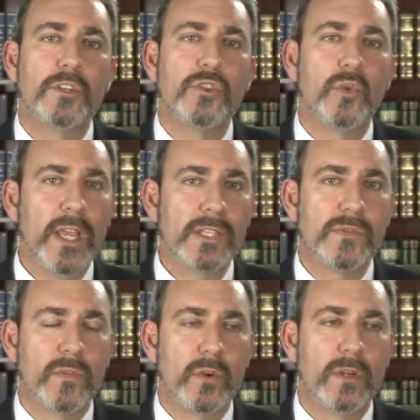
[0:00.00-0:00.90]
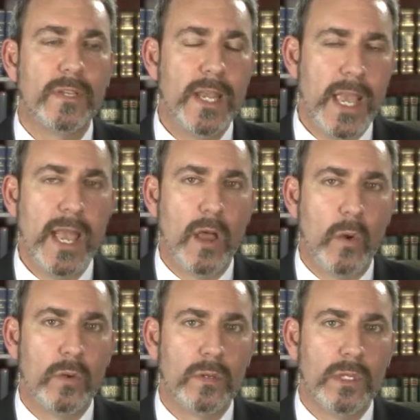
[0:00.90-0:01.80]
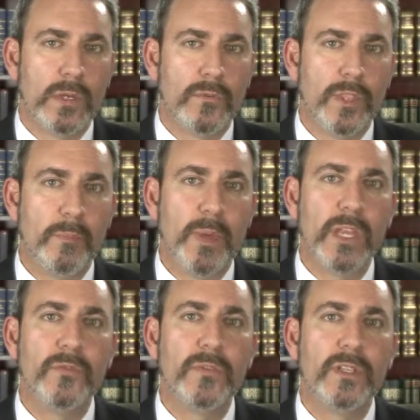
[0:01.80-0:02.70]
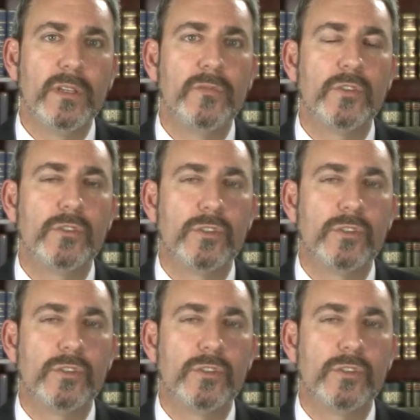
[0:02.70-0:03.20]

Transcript: to transfer now for the benefit of your